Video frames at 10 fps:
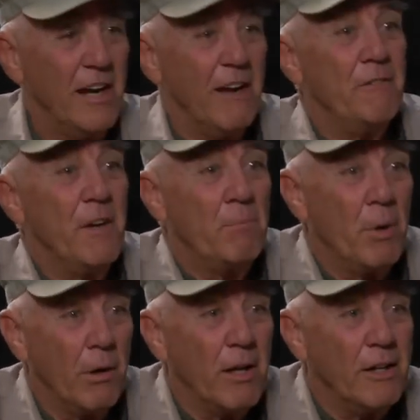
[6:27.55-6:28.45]
if you
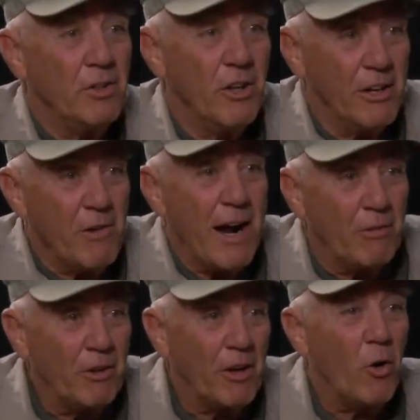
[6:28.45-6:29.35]
pull it, you
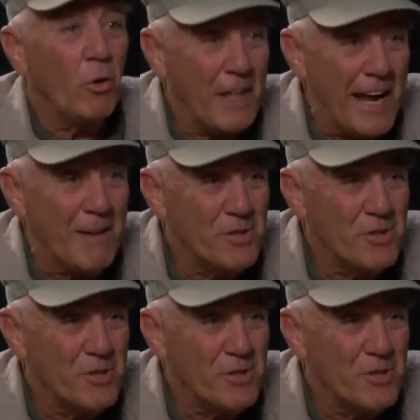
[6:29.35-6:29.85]
unravel the whole damn